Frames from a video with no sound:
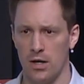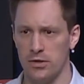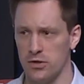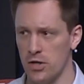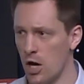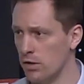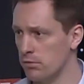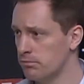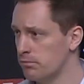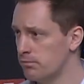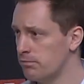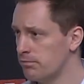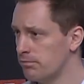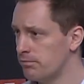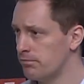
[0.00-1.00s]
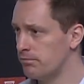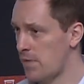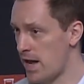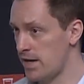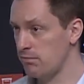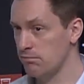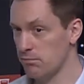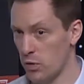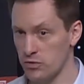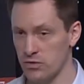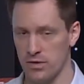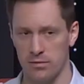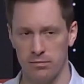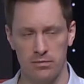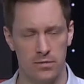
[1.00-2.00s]
young men, most
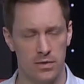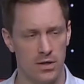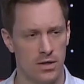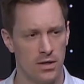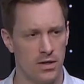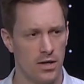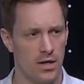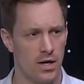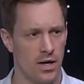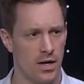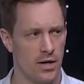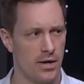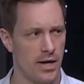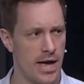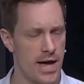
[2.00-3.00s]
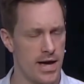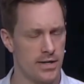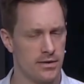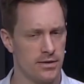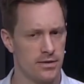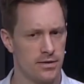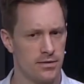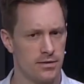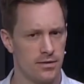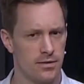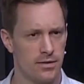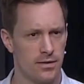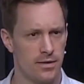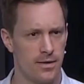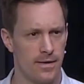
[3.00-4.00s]
of them. And
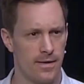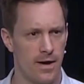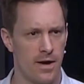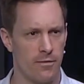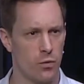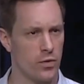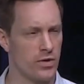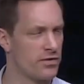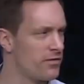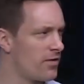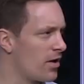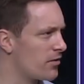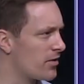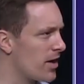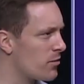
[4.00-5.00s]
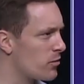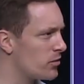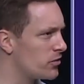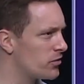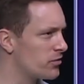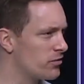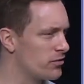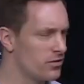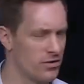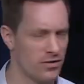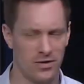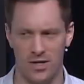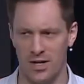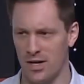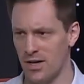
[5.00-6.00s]
I've always felt that was
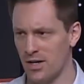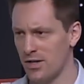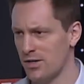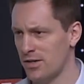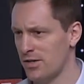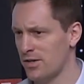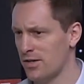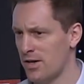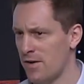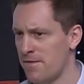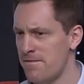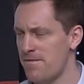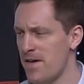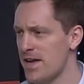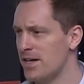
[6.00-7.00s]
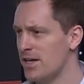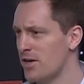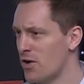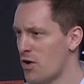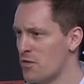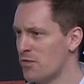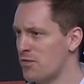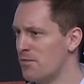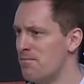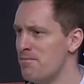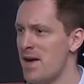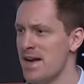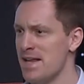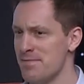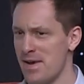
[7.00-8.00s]
a failure of
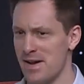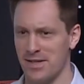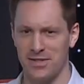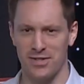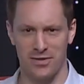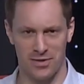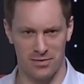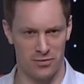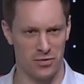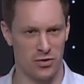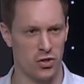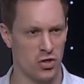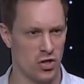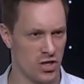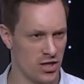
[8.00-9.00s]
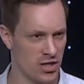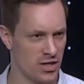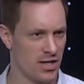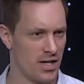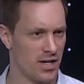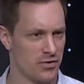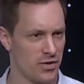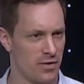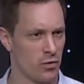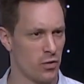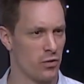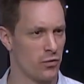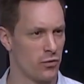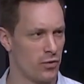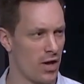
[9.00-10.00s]
many, many systems on the journey. And as I've
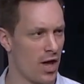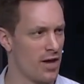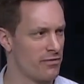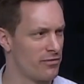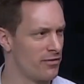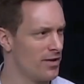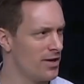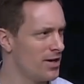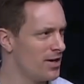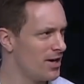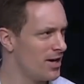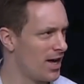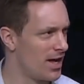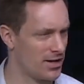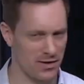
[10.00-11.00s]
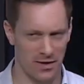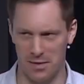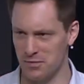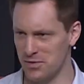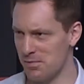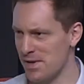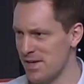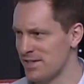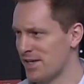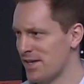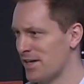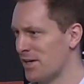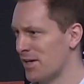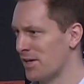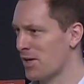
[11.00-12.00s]
gone through life, and as I come to
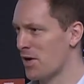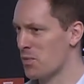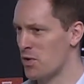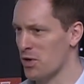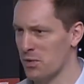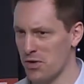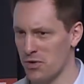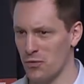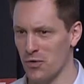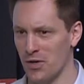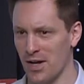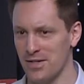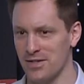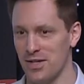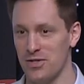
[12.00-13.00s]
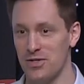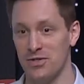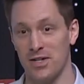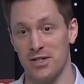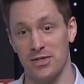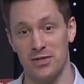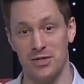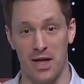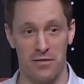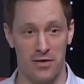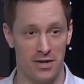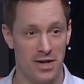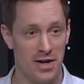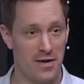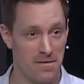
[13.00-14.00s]
BT and I work with other organizations, I
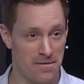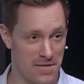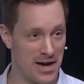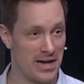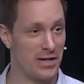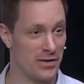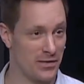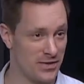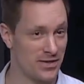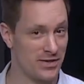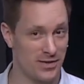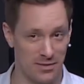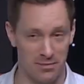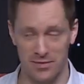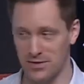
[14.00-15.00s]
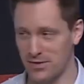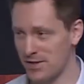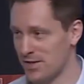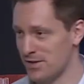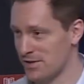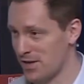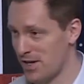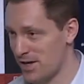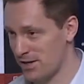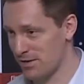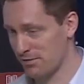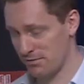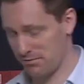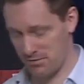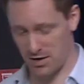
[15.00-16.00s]
discover failure of systems is a
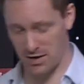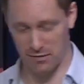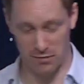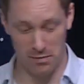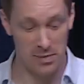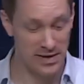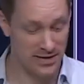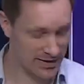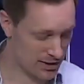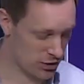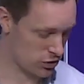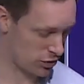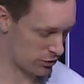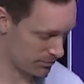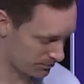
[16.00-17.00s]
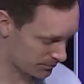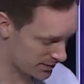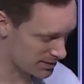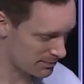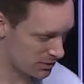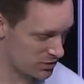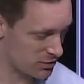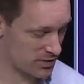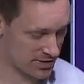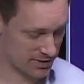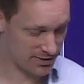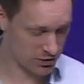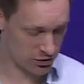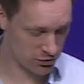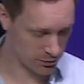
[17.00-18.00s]
repeating issue, especially when they're
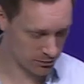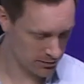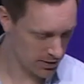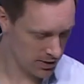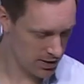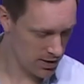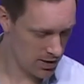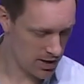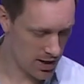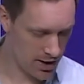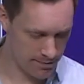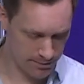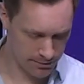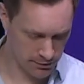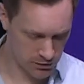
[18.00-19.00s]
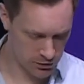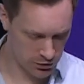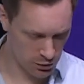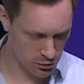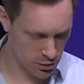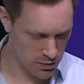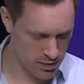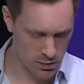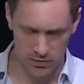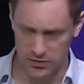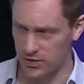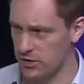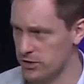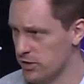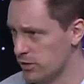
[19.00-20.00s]
digital. So what we
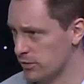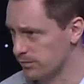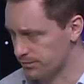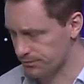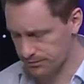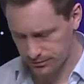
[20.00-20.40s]
wanted to do